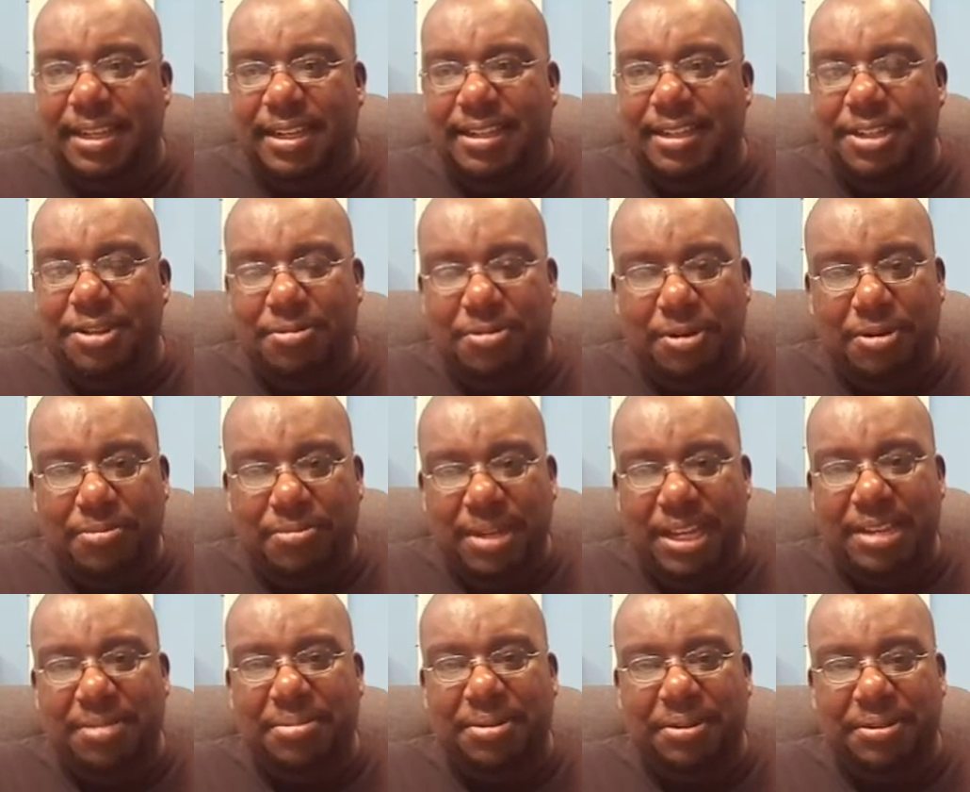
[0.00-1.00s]
You want
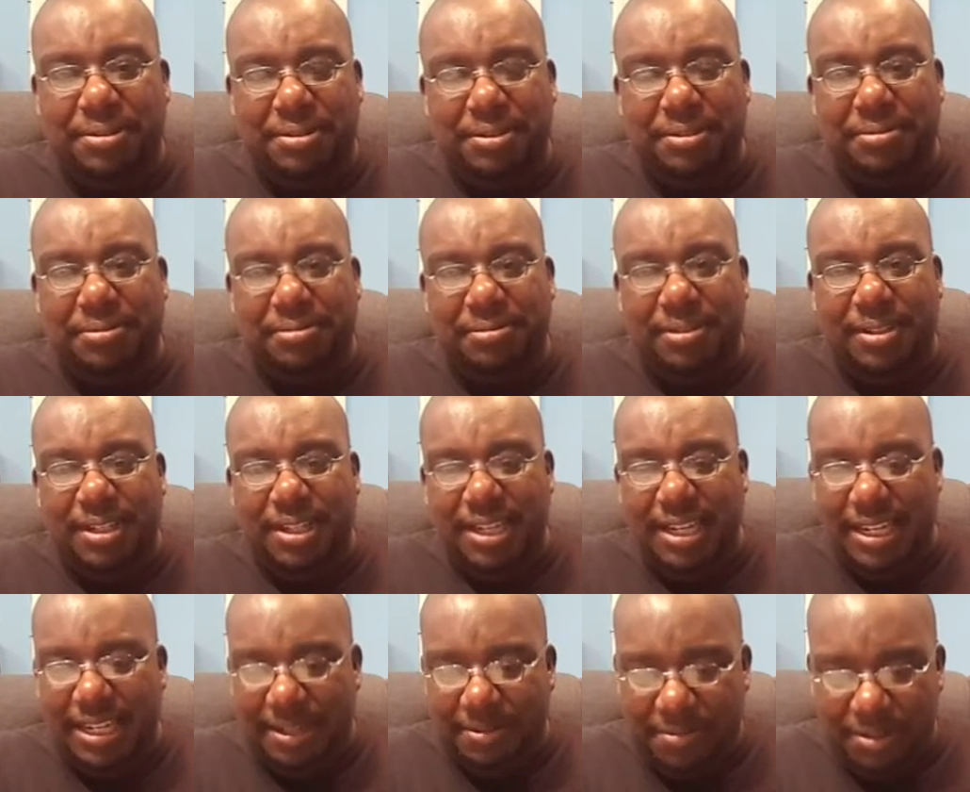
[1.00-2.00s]
babies.
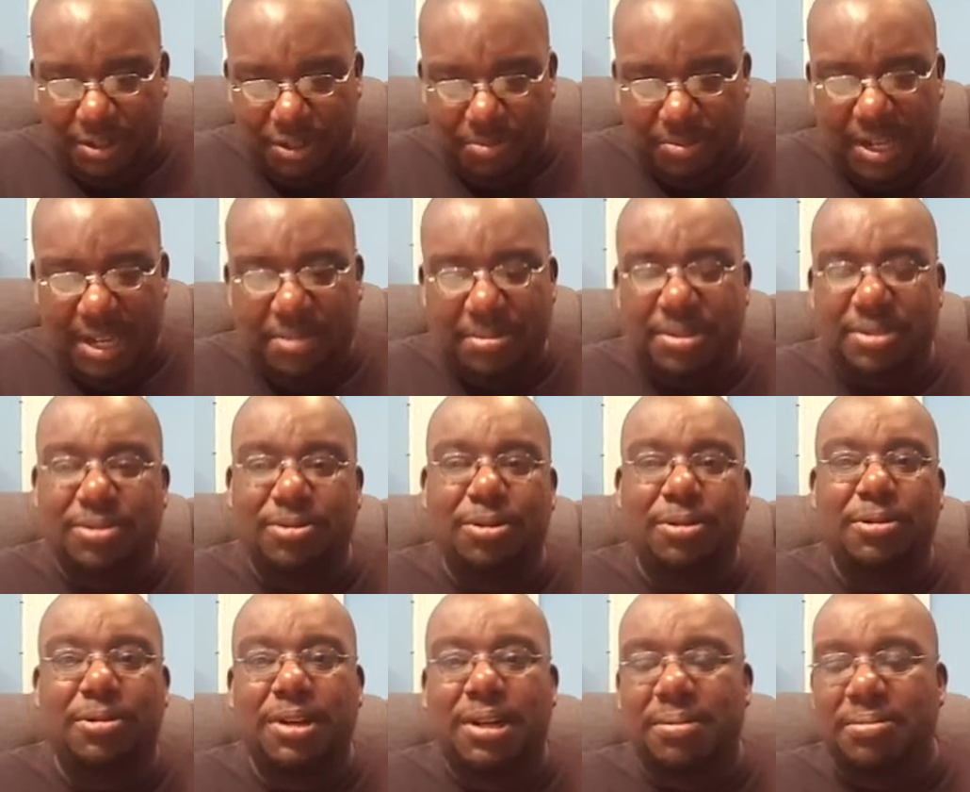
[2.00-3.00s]
And then when those babies
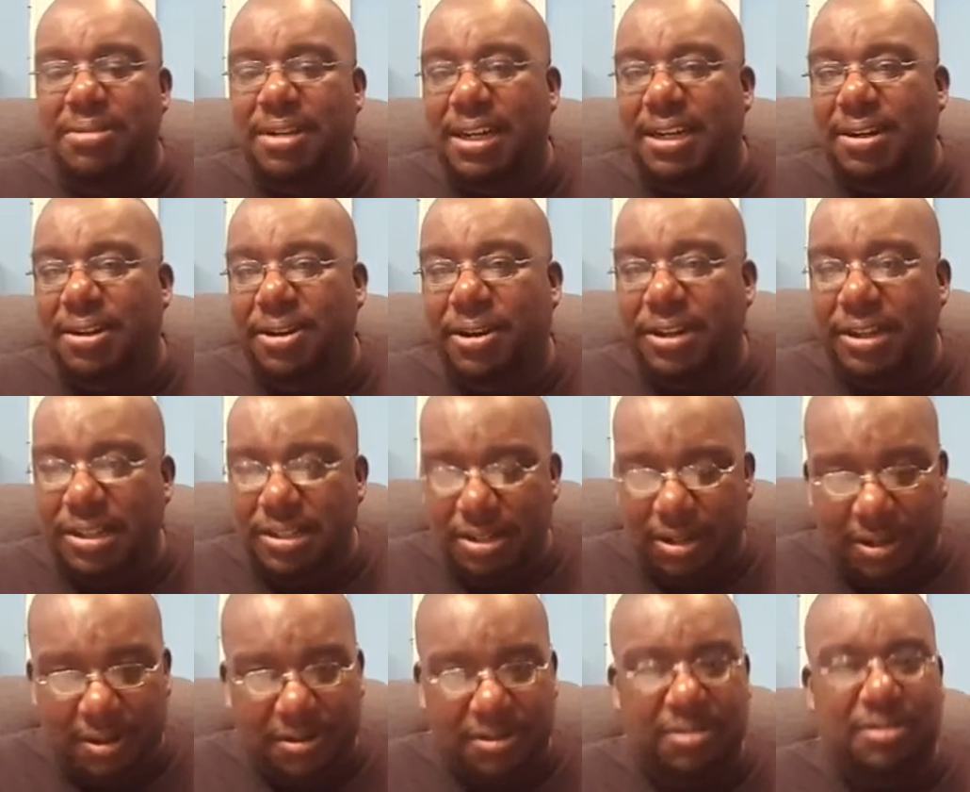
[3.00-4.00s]
grow up and they learn to
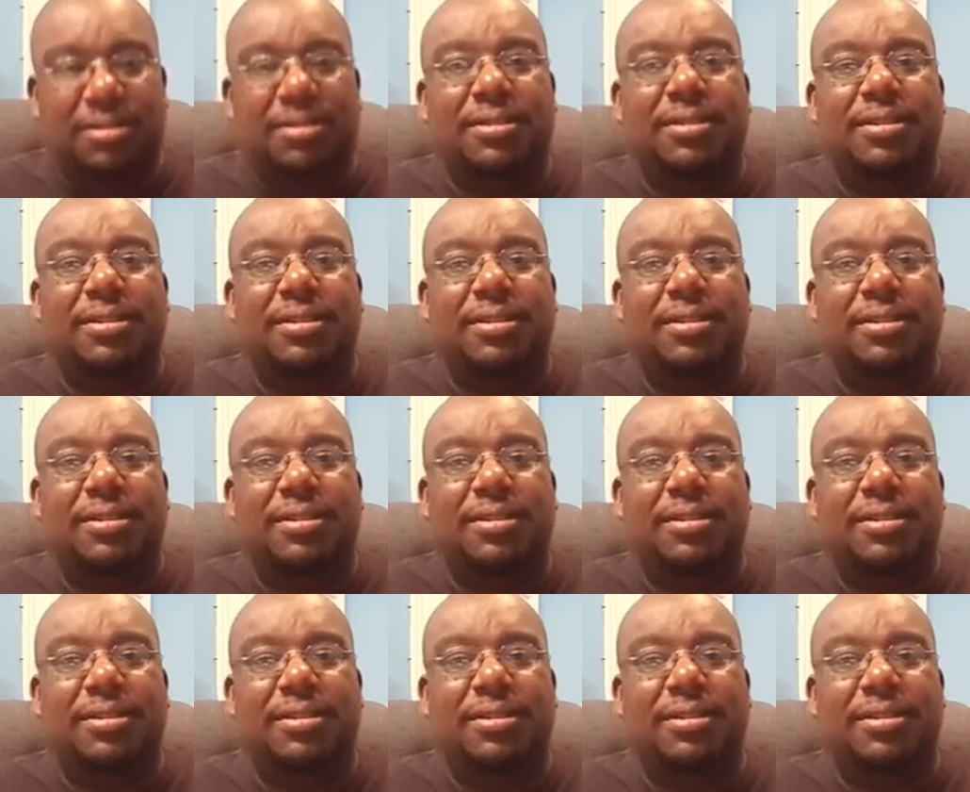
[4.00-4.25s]
talk,